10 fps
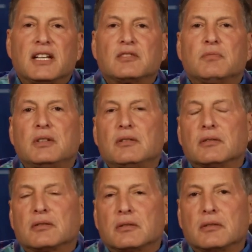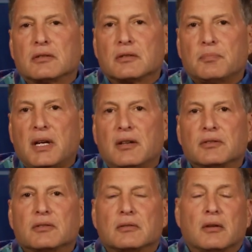That's when your
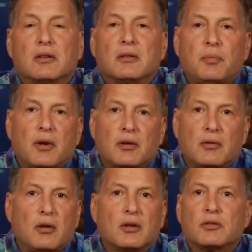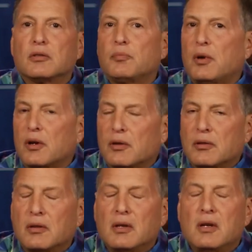spouse or your partner, long-term
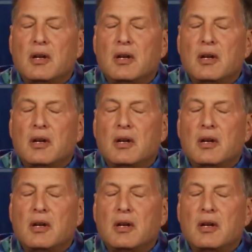partner,